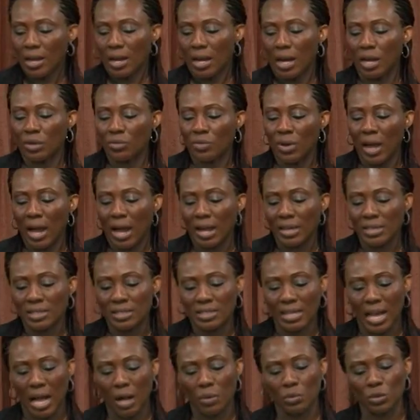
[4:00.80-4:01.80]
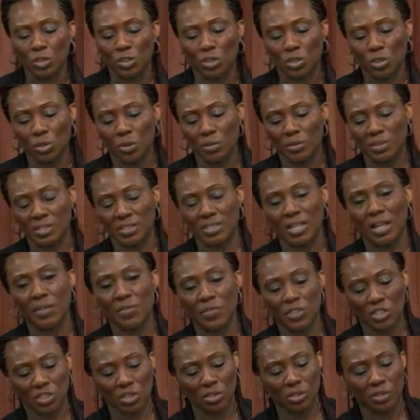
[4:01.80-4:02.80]
aright, I will show the
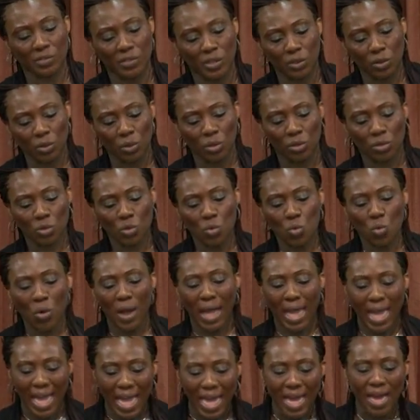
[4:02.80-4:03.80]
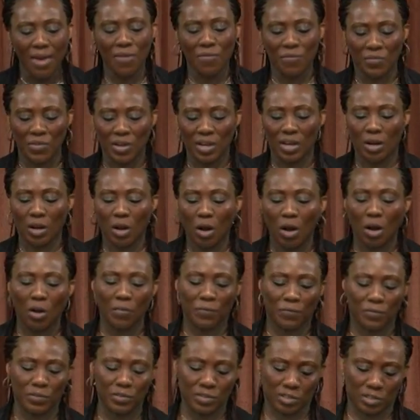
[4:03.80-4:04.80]
salvation of the Lord. Whoever
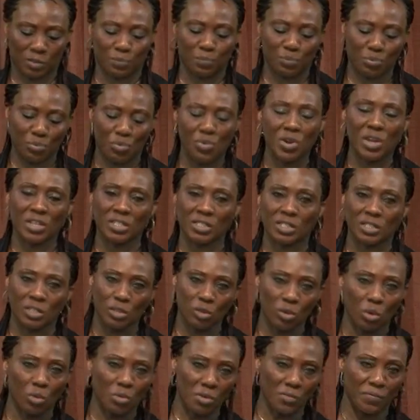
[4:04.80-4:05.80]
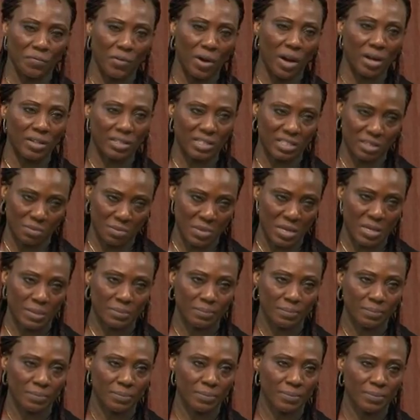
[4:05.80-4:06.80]
offers praise glorifies me.
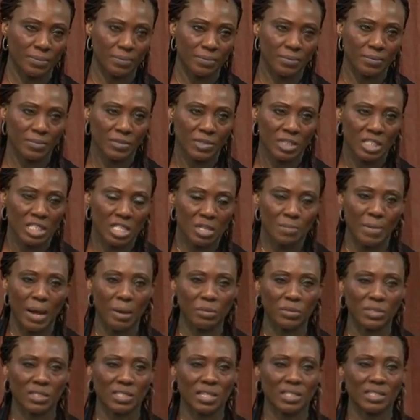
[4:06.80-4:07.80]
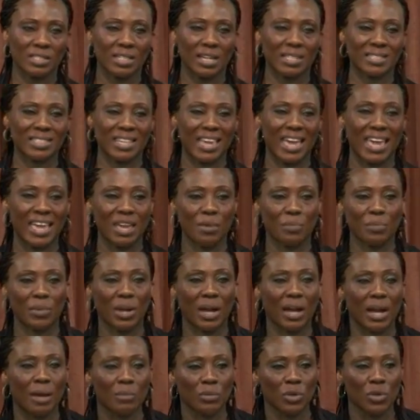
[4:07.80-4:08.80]
The Bible says that
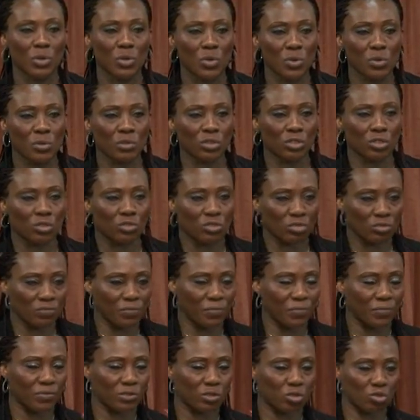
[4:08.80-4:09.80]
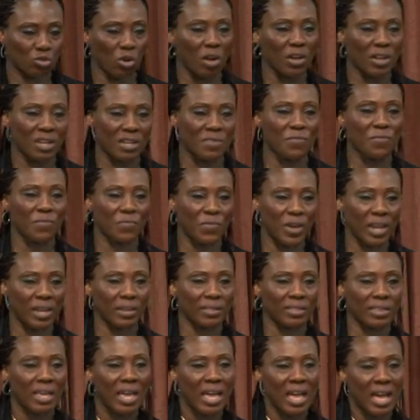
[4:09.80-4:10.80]
Abraham grew strong in
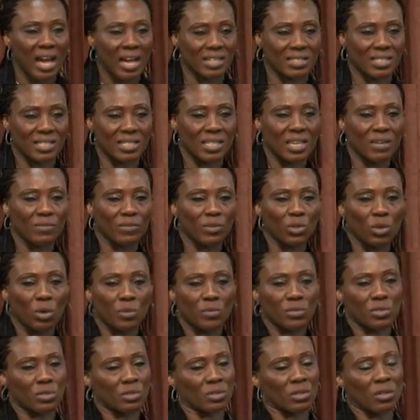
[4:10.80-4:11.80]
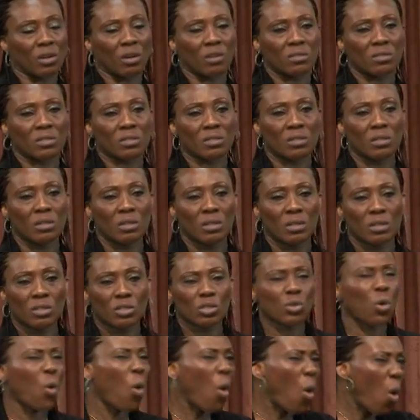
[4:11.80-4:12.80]
faith as he gave glory to God.
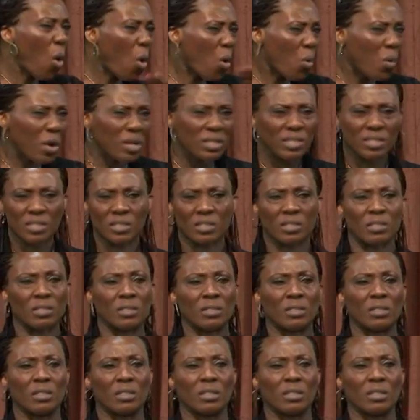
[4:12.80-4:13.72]
So always,